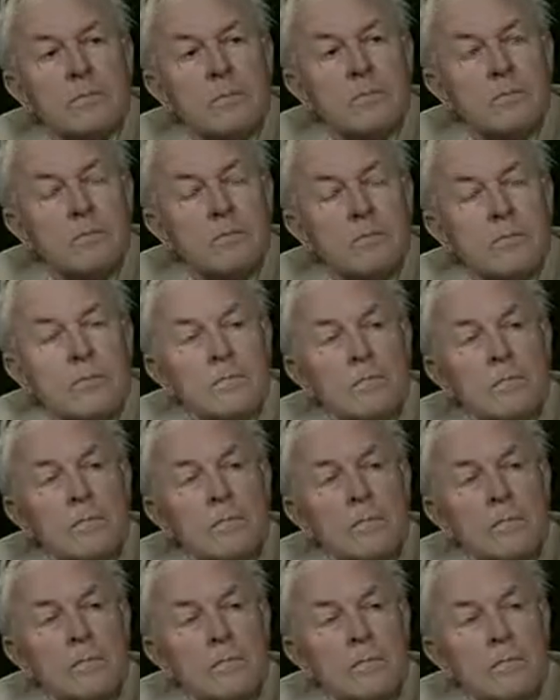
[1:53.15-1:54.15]
One
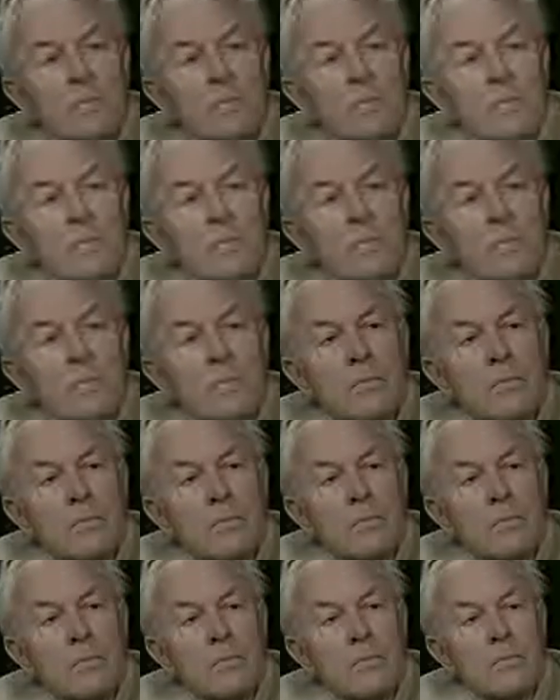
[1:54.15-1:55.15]
might say that they
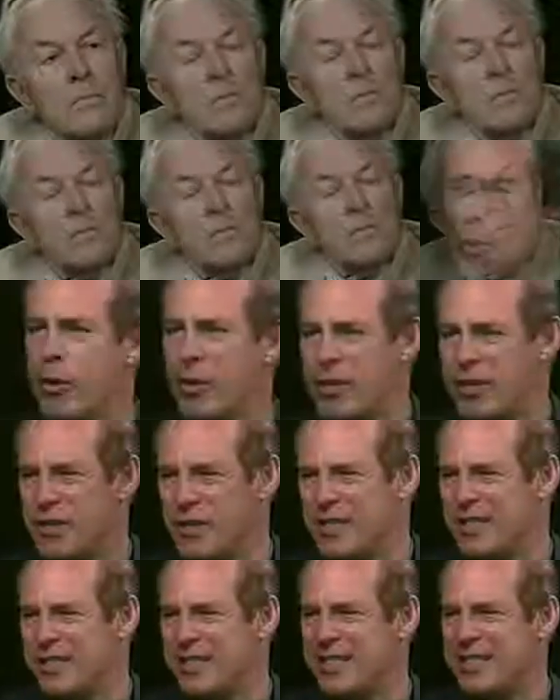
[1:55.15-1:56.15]
all have their
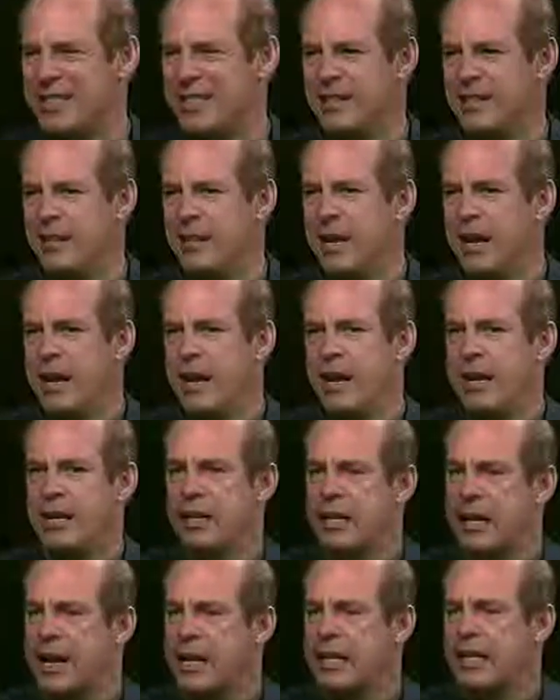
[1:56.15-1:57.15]
origins in a,
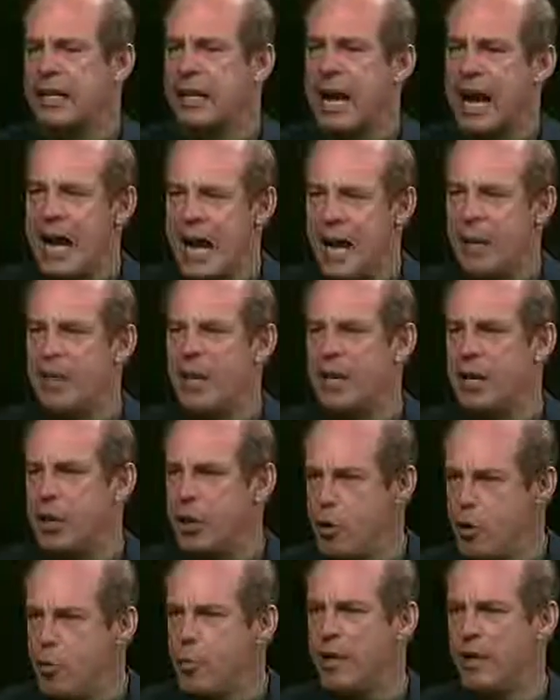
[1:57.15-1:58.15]
in a kind of common
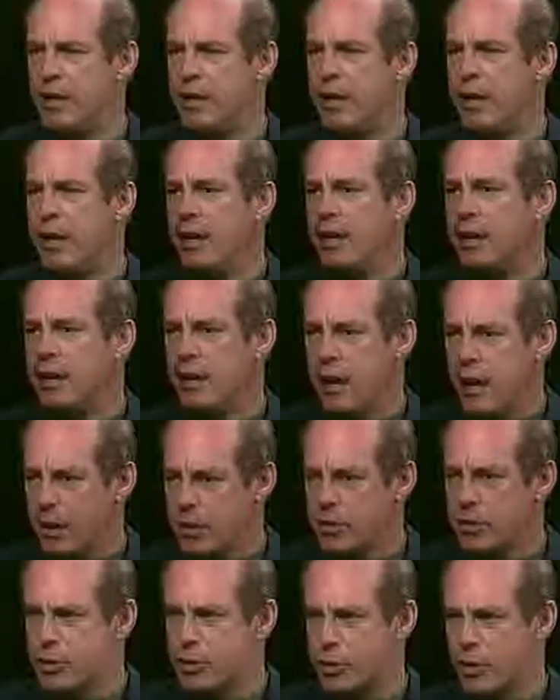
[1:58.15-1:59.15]
human
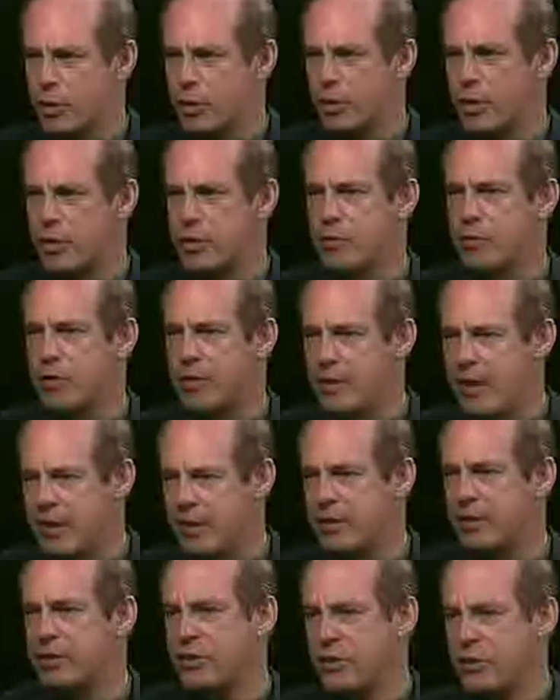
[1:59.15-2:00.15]
culture, which we
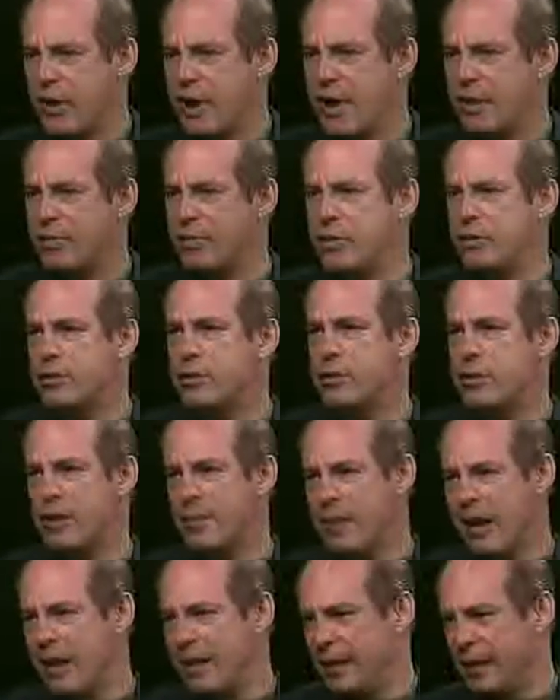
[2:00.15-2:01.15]
might describe as
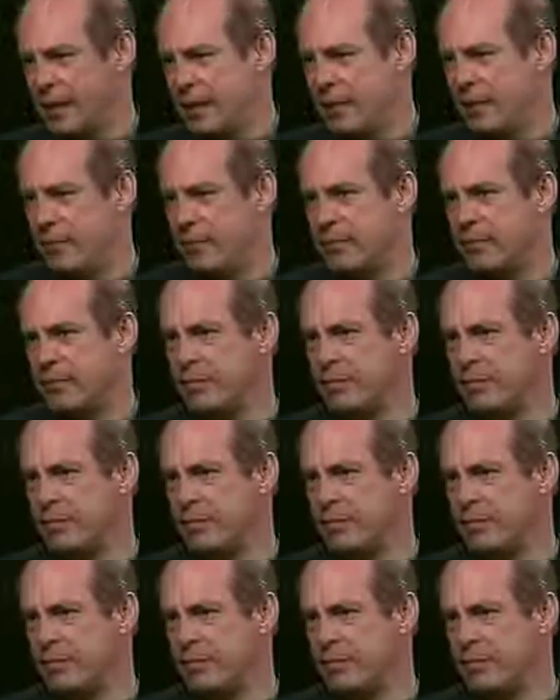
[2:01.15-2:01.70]
shamanic.